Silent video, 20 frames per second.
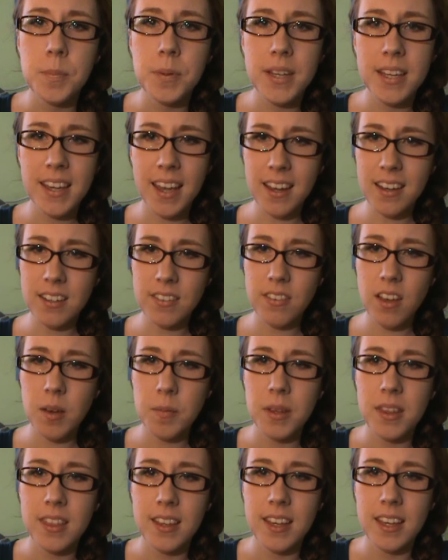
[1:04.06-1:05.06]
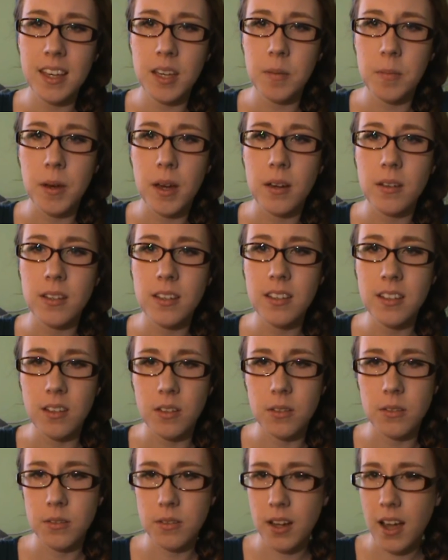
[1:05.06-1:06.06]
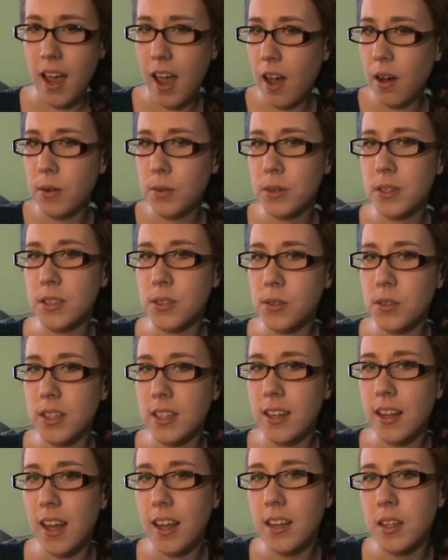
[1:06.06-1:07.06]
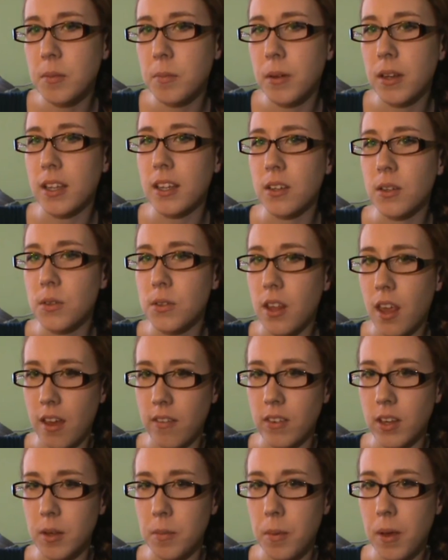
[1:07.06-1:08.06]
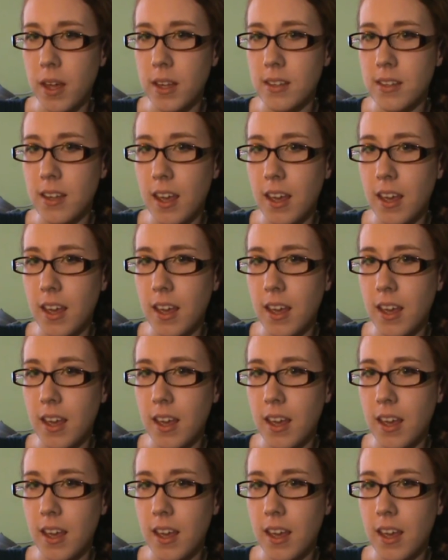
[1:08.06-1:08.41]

But it kind of got me thinking about, how we treat anybody who's having a bad